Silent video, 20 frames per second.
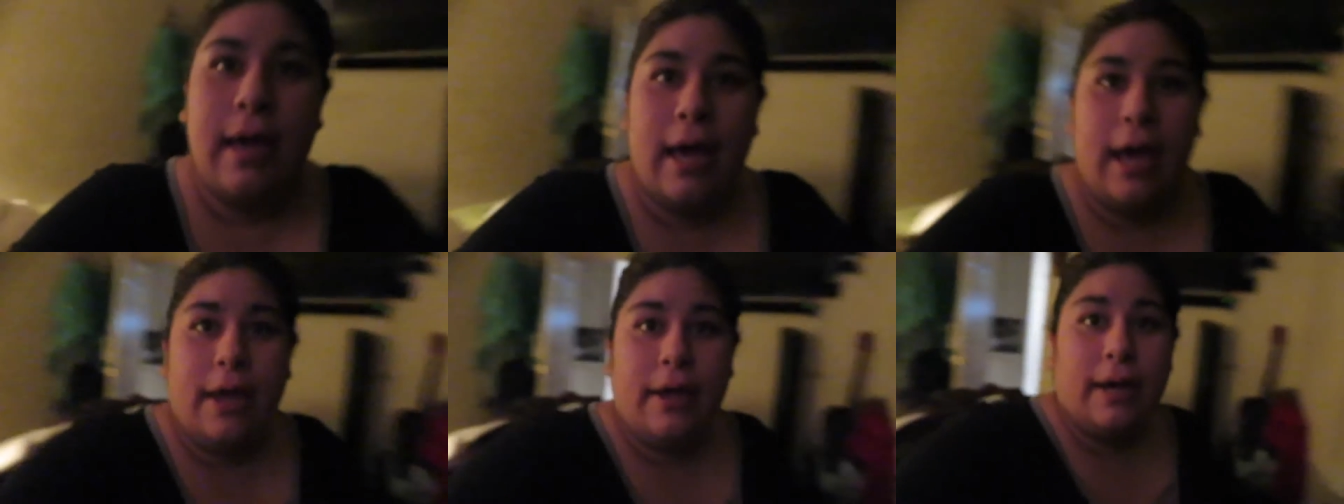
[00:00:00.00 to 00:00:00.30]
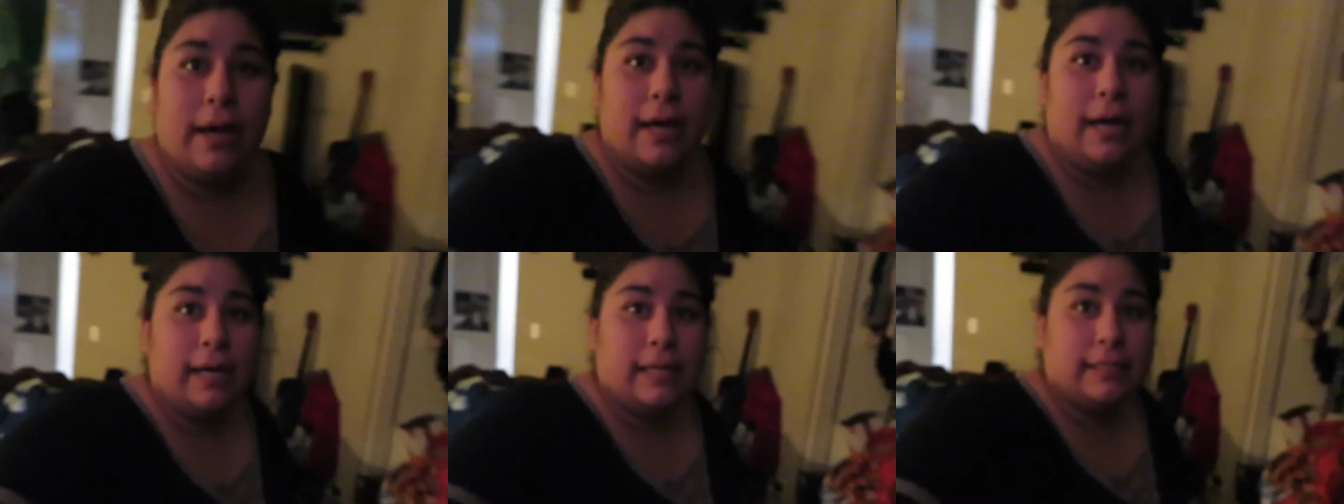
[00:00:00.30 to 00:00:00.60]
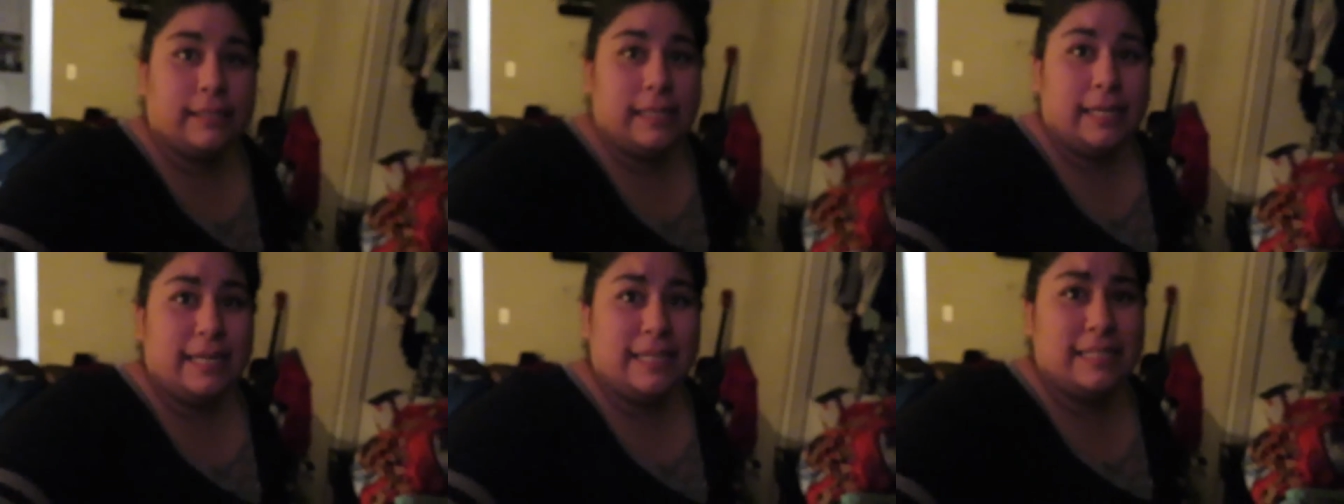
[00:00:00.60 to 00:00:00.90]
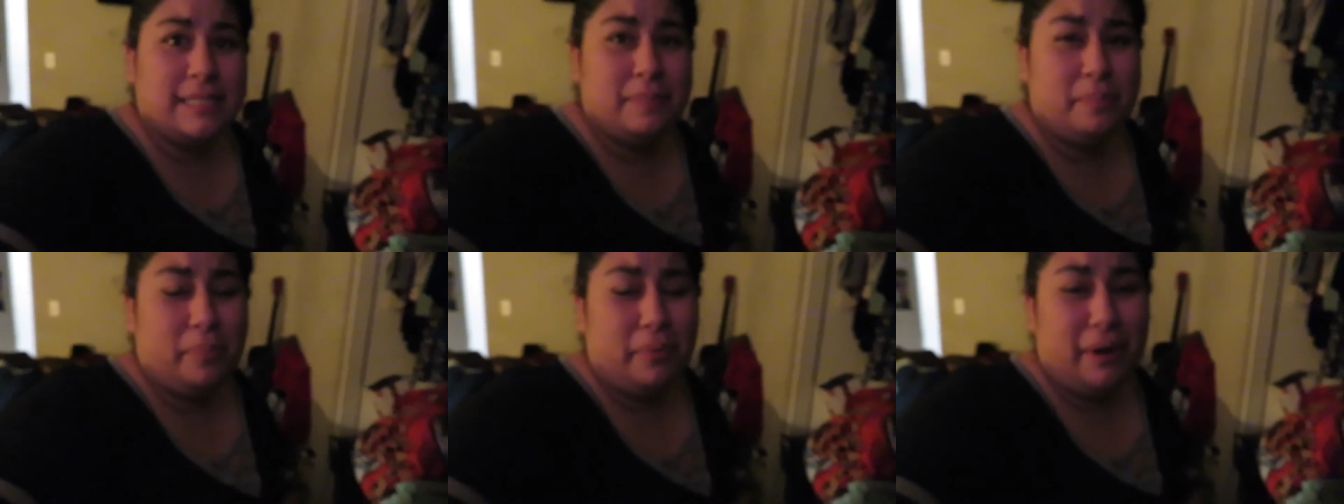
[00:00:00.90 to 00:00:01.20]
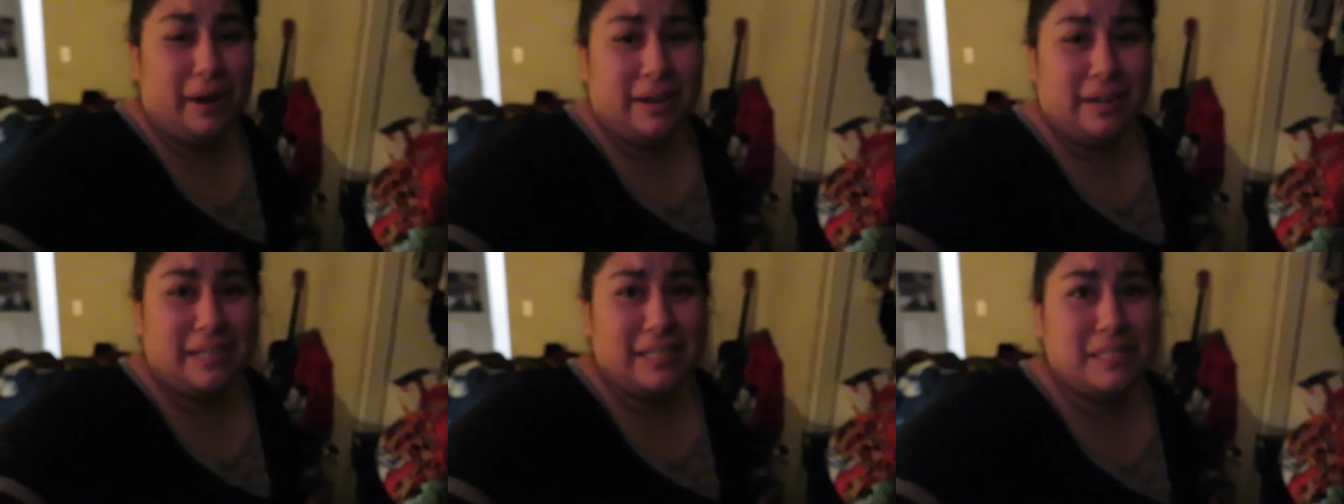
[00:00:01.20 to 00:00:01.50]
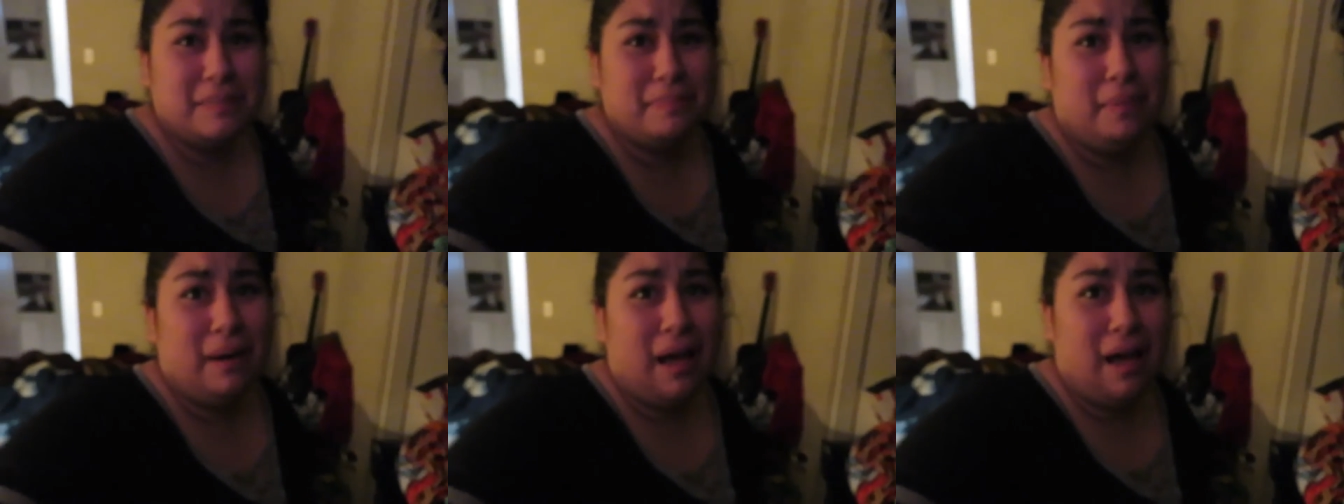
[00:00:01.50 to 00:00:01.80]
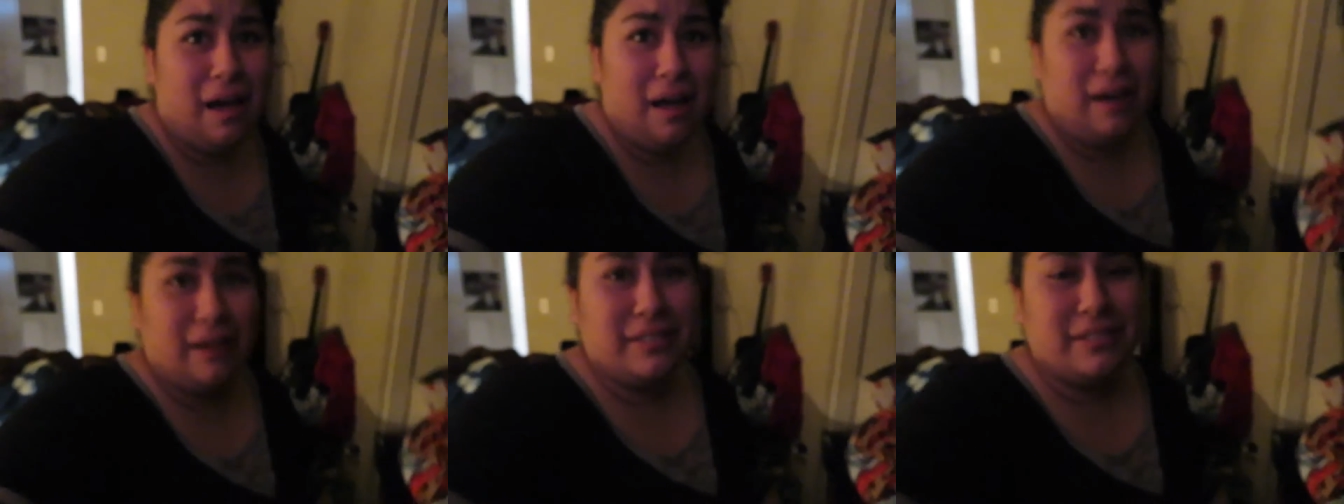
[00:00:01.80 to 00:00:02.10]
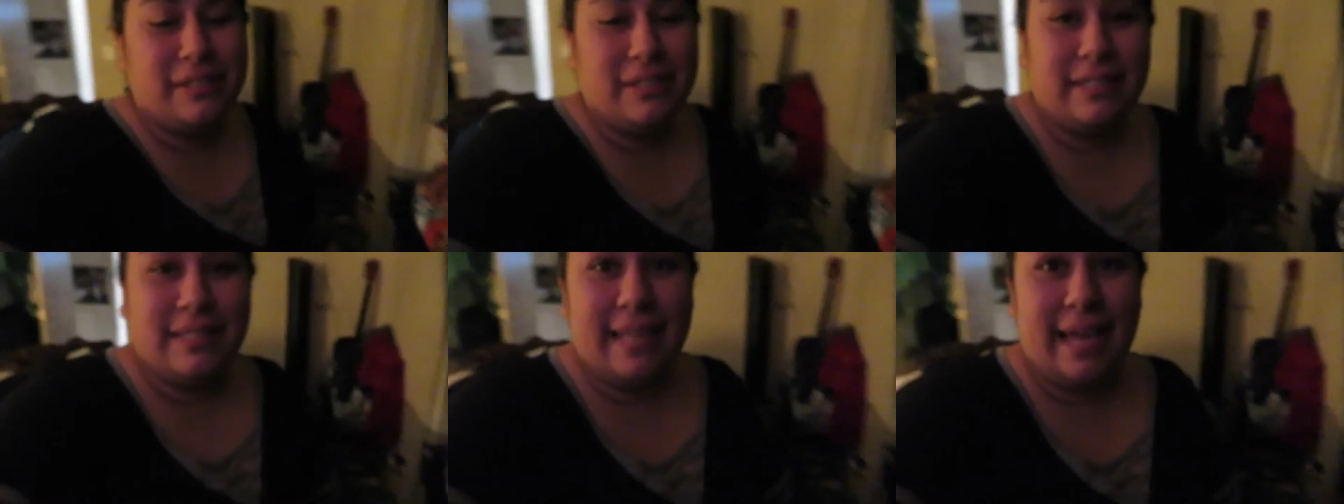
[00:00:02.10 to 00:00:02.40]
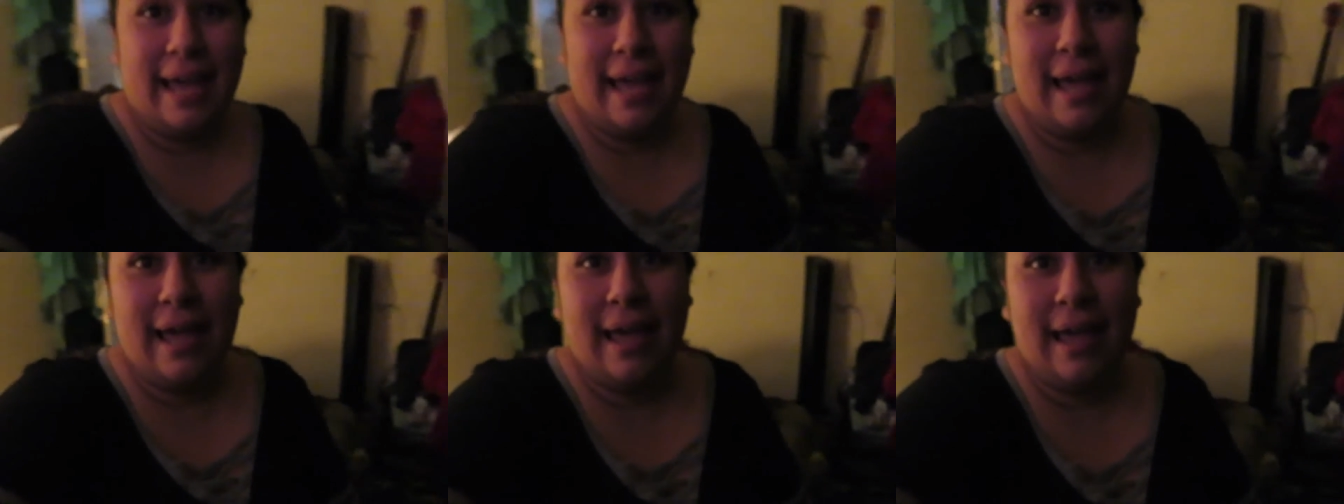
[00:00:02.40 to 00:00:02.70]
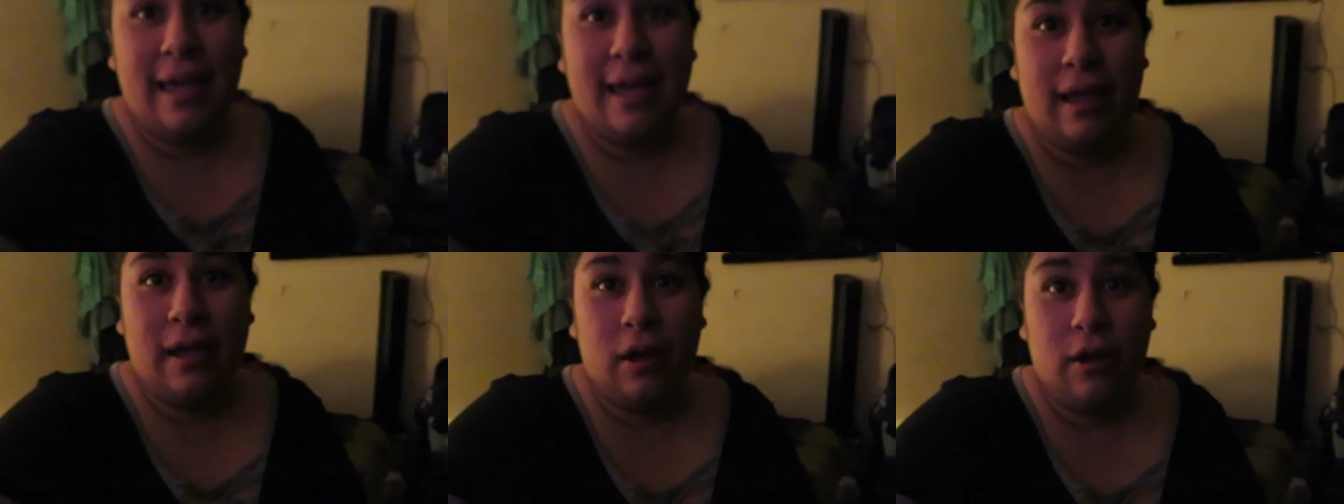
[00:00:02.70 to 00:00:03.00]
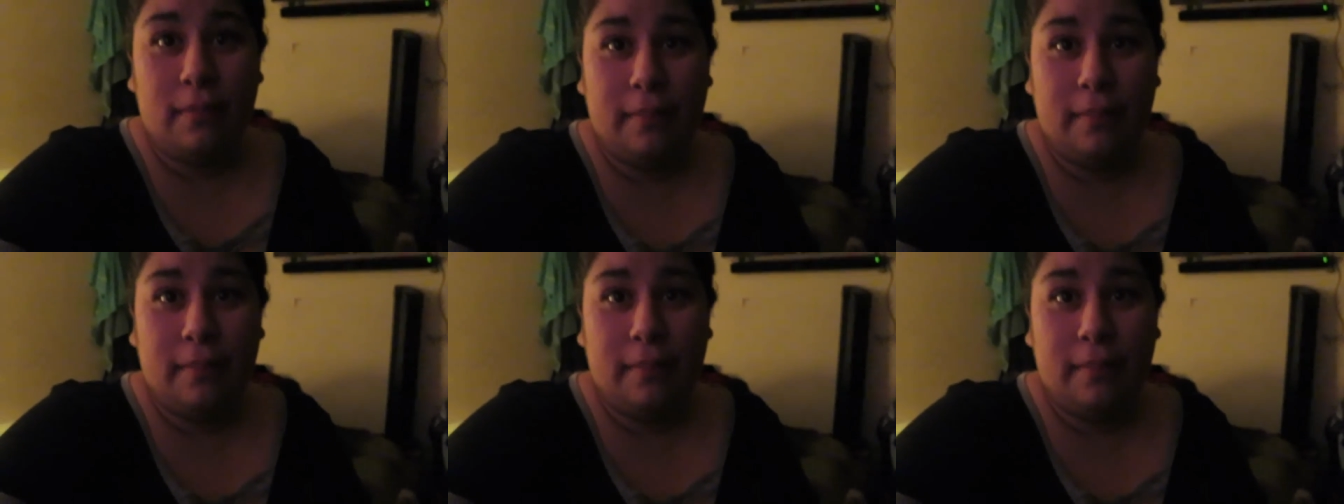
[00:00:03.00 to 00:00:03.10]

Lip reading: Hey guys, it's Brenda's vlog today.